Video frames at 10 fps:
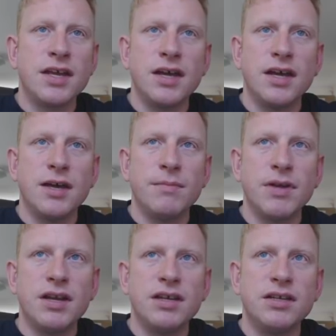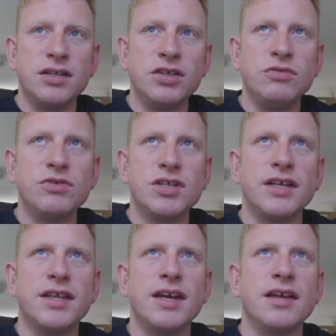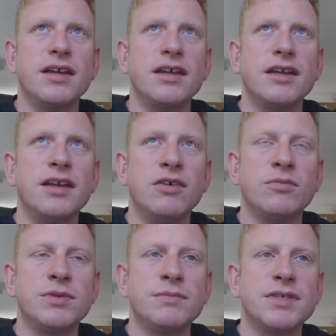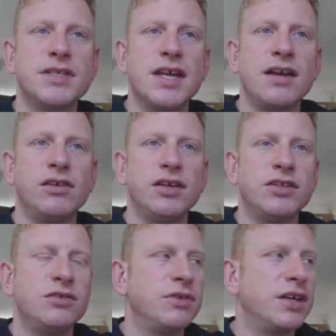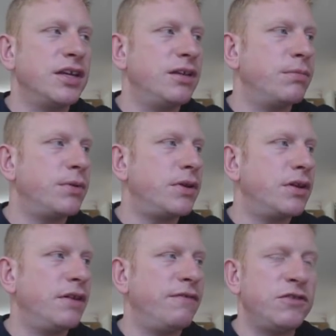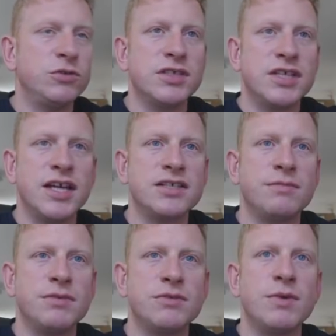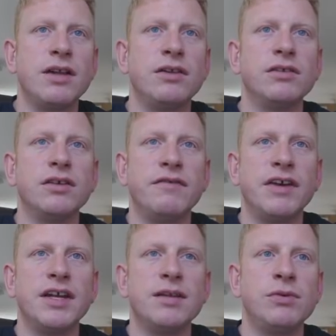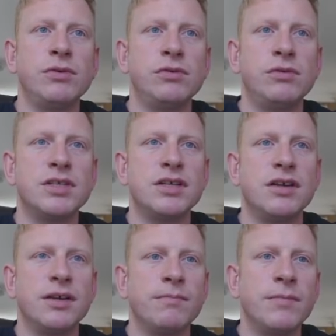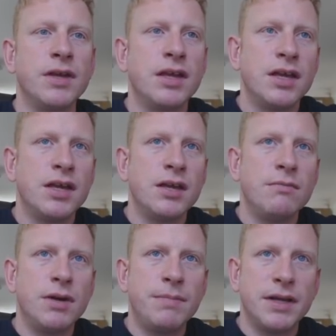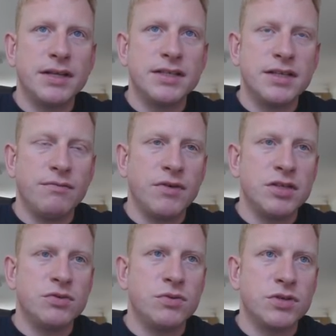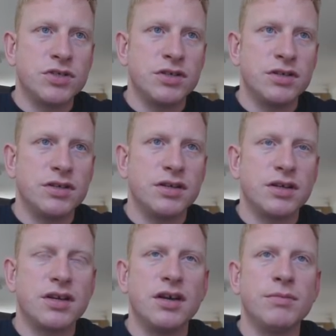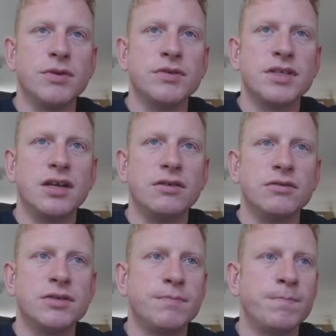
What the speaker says: and usually that helps them sell. I do keep a full setup as well available all the time, but I pick these up at auction and at car boot sales.